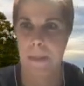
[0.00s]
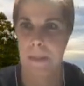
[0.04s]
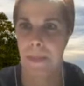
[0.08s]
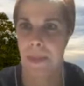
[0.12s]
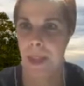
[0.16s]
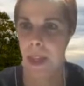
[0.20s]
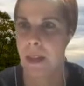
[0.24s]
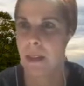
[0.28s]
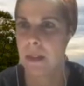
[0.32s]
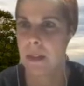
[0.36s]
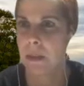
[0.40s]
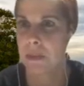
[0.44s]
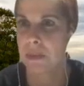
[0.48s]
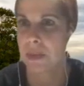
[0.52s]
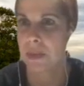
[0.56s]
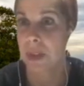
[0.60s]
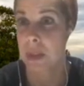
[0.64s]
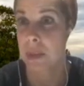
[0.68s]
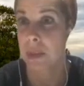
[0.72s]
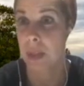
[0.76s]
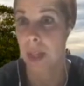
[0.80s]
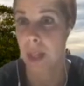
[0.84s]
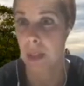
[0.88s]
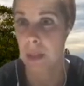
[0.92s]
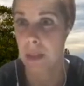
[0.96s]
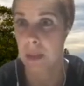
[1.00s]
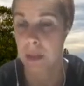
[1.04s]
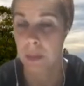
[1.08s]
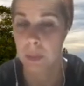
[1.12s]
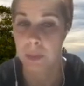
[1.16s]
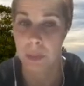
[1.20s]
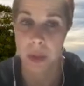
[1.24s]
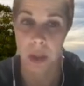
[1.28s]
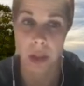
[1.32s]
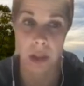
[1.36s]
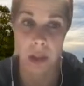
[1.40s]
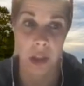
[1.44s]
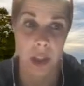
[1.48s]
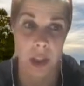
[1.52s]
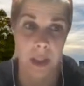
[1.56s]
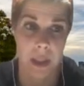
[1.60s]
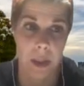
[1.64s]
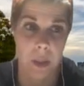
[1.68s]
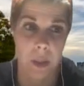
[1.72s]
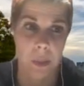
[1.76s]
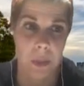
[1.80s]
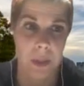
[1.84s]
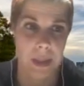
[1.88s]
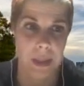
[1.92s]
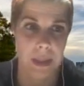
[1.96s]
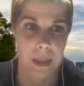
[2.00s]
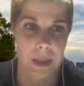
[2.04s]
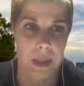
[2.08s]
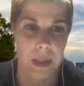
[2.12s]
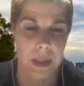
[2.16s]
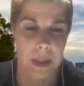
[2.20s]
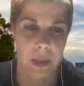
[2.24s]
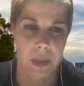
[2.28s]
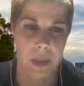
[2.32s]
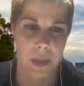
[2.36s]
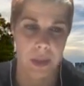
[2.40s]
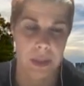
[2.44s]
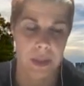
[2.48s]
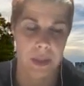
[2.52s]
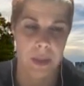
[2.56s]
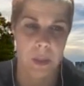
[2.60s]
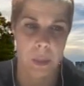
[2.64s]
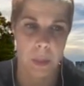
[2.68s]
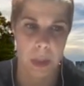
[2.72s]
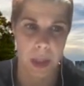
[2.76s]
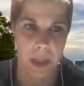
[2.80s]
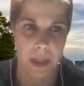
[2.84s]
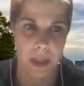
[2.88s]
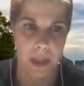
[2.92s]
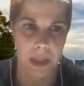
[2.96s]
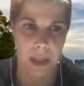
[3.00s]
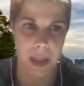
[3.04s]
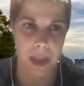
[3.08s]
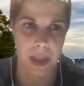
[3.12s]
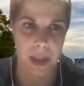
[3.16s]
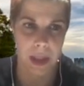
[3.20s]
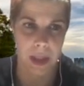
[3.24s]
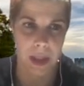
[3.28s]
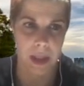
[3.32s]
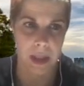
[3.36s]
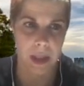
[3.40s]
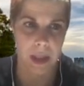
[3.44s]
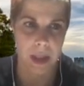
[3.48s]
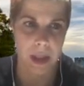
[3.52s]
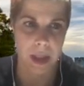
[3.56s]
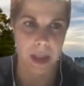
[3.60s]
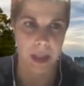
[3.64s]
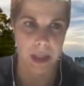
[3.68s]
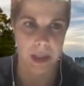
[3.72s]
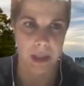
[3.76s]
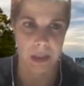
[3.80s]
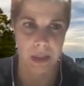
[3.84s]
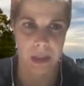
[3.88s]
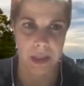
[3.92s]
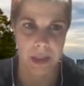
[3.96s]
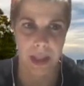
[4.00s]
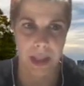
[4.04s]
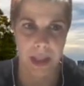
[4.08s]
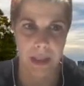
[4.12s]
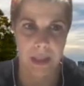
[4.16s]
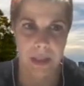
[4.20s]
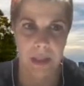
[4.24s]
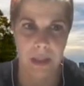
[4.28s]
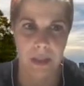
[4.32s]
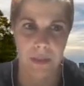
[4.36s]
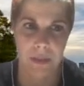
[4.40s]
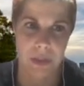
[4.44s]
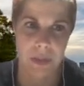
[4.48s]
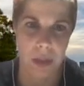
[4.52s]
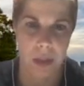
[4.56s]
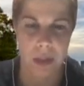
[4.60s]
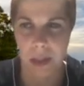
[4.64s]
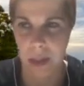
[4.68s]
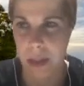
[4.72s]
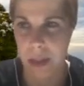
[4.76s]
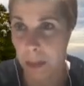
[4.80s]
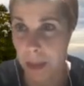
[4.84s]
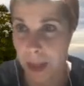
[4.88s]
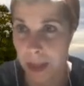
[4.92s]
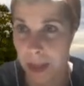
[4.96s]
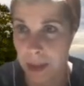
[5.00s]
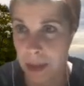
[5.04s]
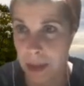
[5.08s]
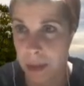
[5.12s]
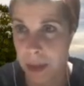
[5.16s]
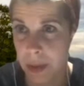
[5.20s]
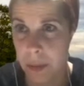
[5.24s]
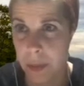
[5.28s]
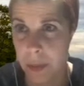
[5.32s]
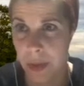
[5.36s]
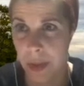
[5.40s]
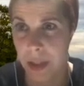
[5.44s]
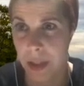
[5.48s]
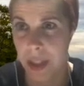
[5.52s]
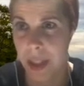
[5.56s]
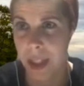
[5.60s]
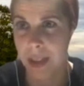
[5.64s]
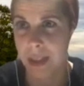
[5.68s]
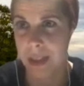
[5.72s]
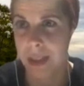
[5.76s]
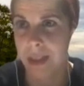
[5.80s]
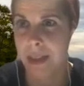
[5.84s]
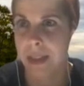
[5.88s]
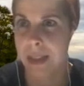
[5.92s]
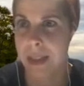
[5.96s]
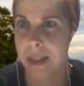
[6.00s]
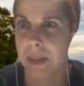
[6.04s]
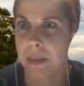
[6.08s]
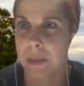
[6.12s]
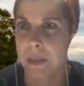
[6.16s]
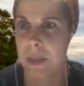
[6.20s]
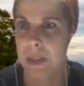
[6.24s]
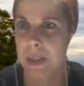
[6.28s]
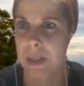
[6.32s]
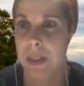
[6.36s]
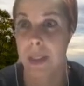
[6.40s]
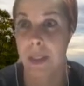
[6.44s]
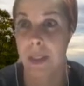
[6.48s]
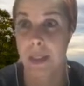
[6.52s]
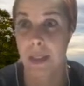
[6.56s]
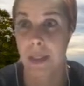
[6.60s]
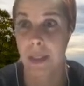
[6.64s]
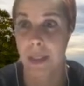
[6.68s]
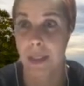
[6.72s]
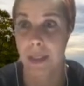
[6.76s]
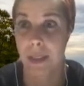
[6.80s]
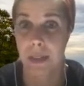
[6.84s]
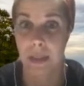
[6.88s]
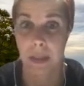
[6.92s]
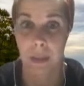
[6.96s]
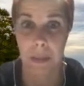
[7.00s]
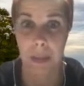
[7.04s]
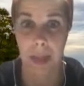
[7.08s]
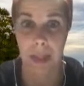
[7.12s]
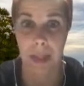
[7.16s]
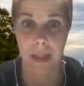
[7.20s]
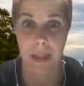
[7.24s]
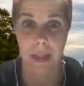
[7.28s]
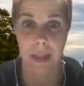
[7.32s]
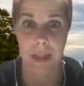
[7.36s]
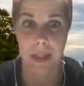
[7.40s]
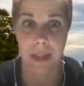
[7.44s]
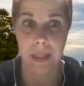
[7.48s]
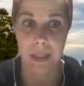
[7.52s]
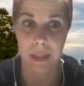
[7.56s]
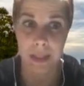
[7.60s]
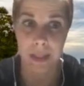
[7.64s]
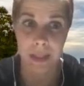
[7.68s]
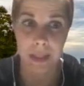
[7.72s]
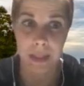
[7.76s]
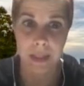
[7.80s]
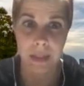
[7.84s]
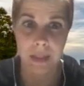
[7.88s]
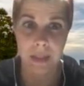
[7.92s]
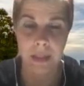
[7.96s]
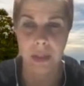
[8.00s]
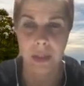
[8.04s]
Then the For the Record project was a transmedia interactive documentary project that dealt with young adults and mental illness.